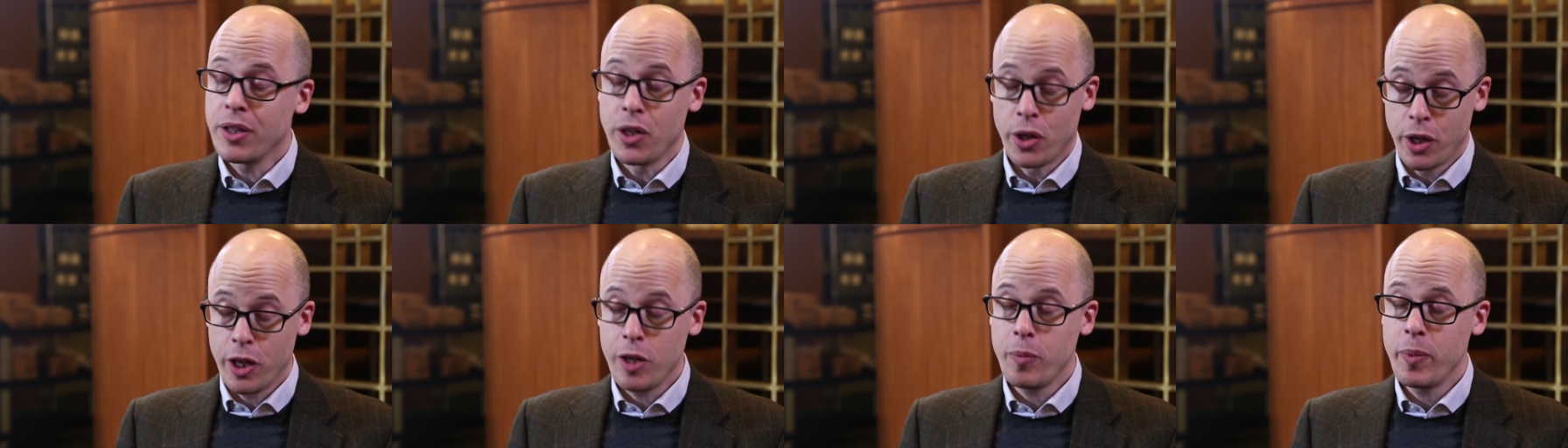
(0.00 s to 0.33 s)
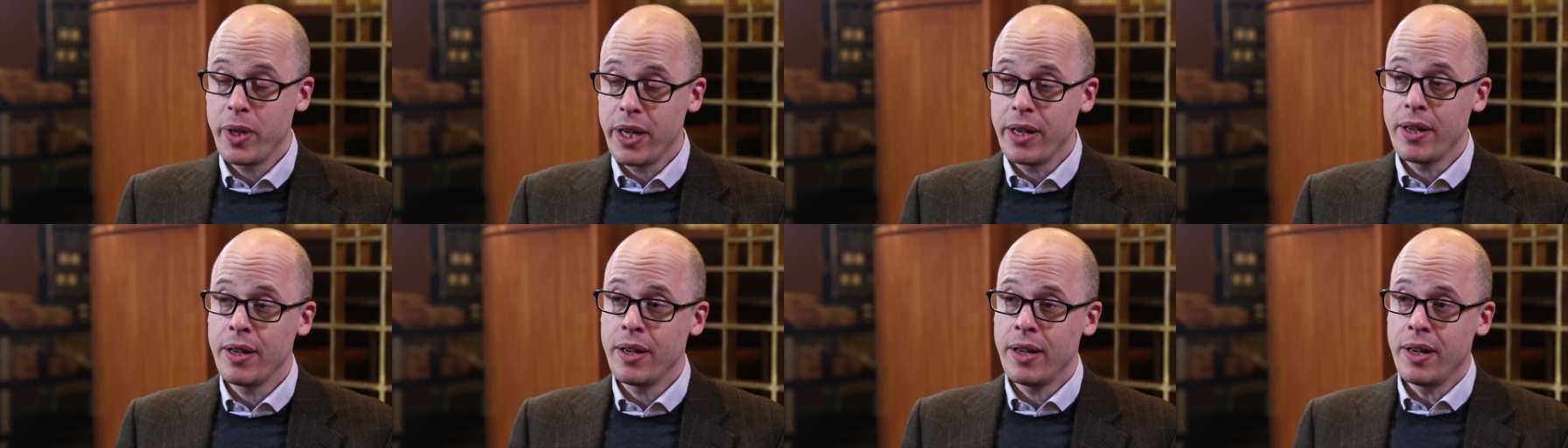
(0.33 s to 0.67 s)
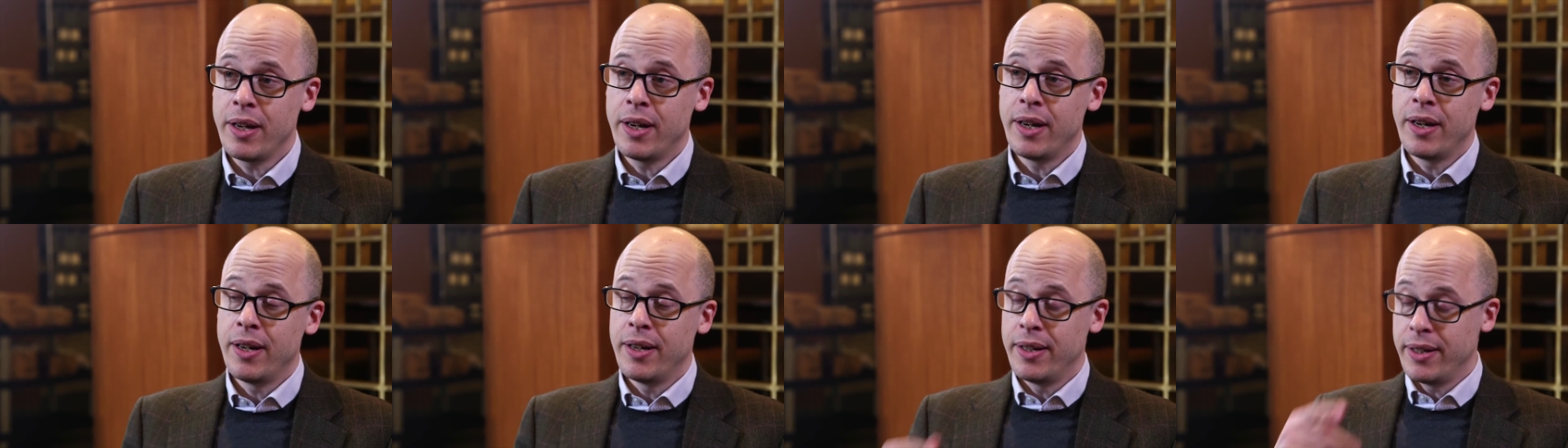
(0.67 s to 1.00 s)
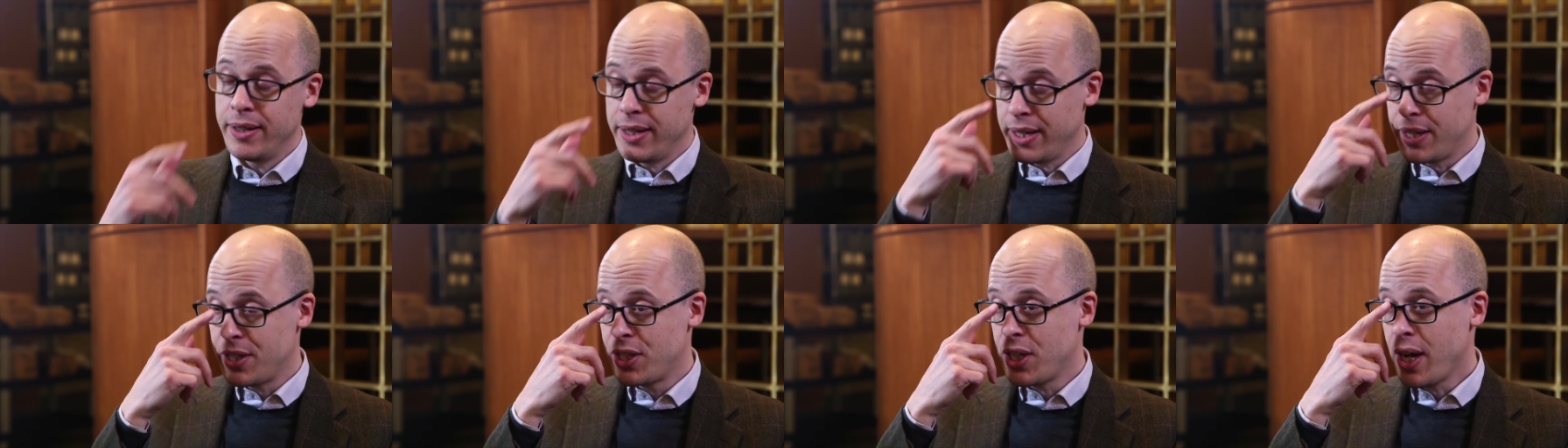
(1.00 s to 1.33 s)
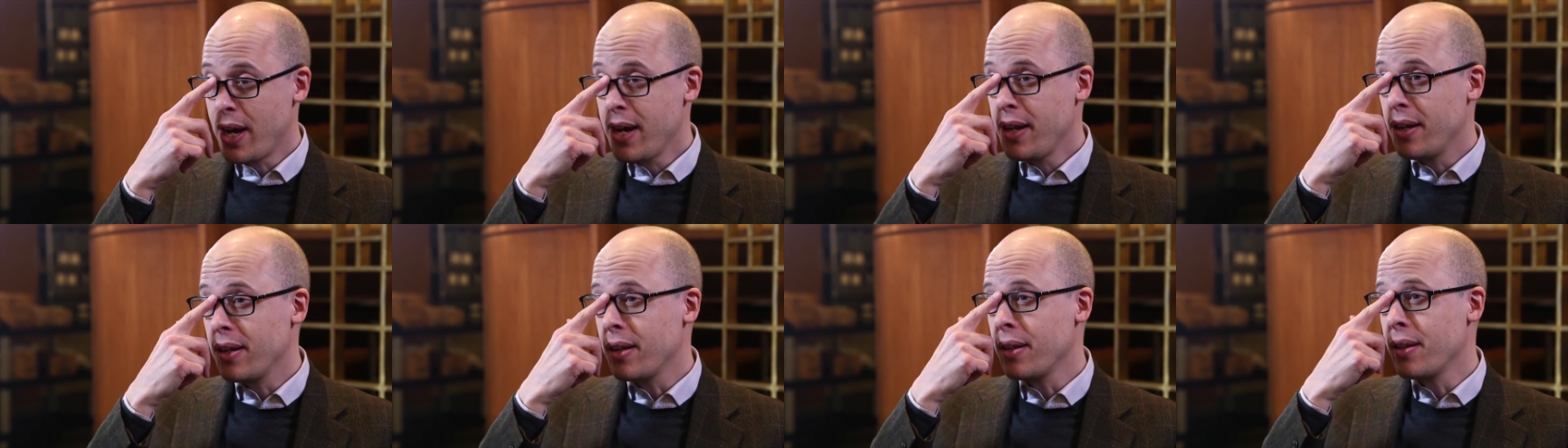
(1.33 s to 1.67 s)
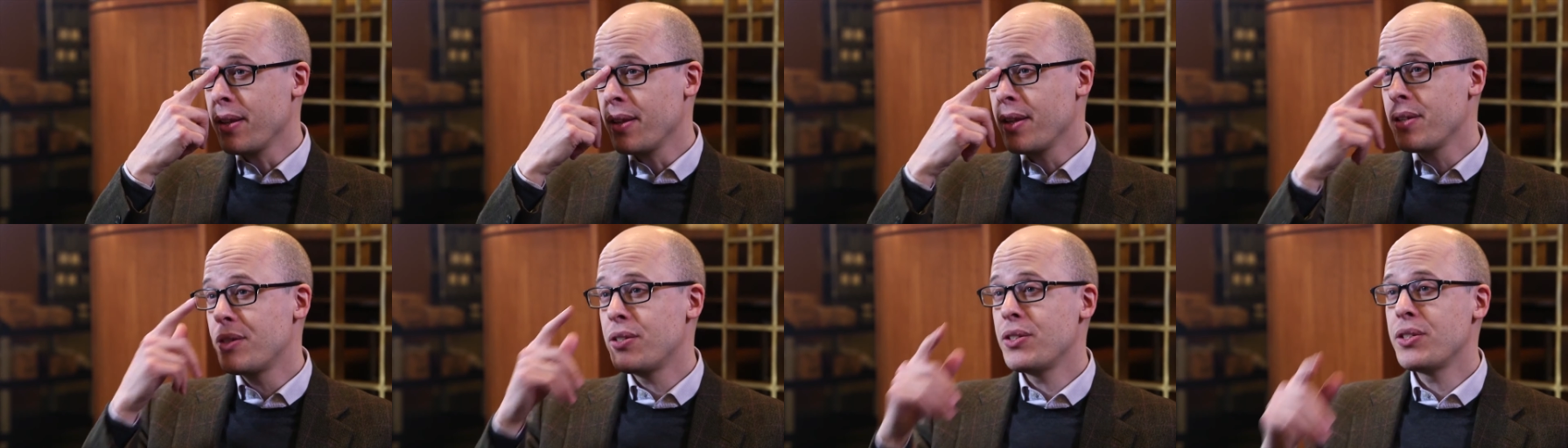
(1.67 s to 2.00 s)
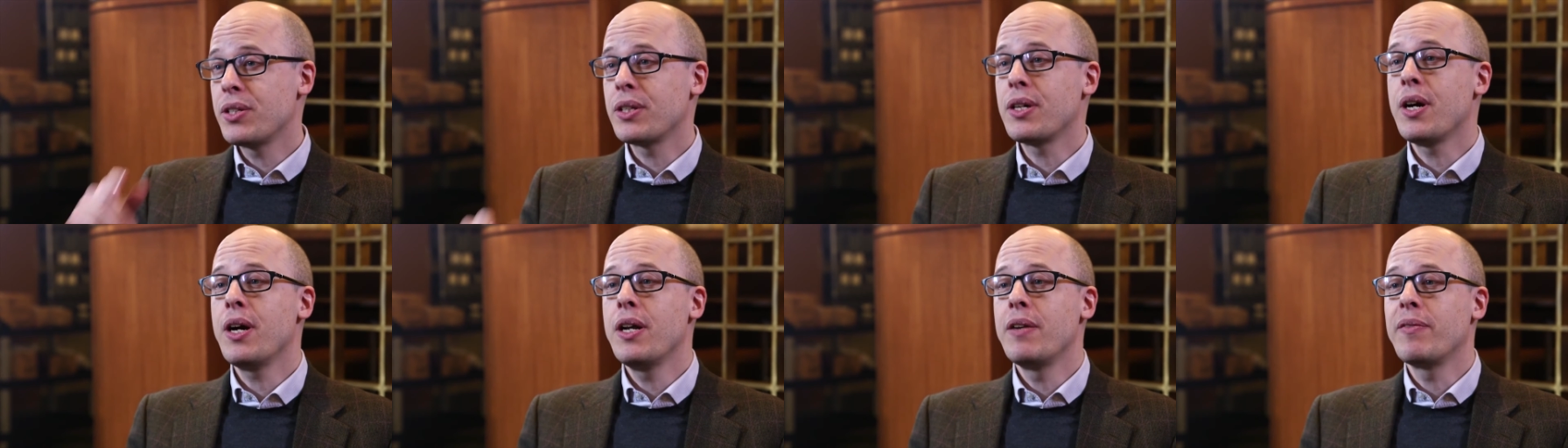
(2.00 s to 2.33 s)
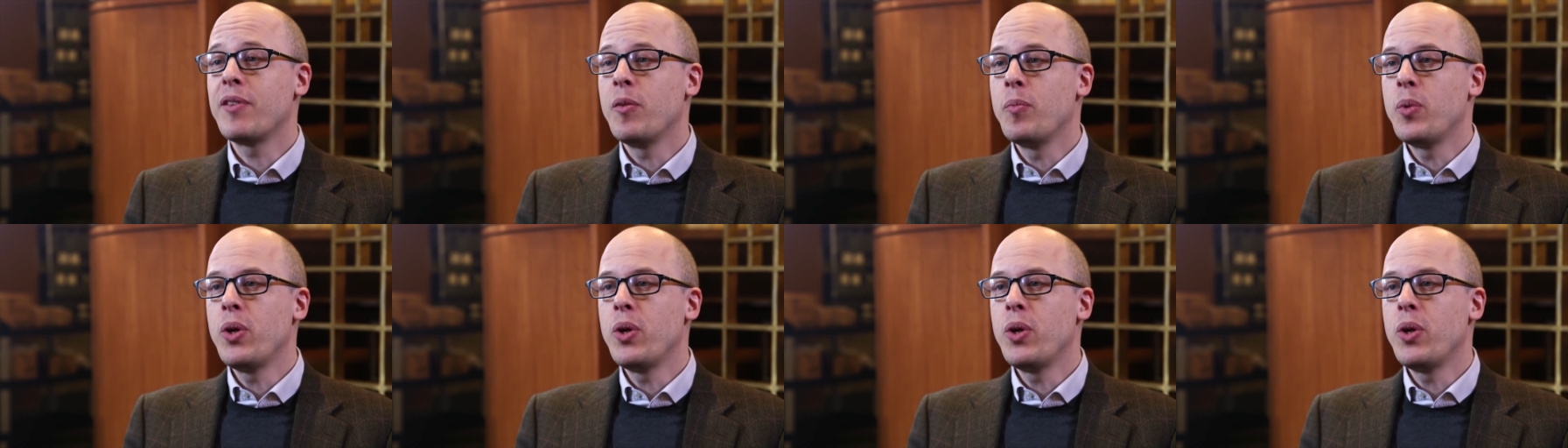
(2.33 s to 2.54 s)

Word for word: they're going to be uh, excited. This is the kind of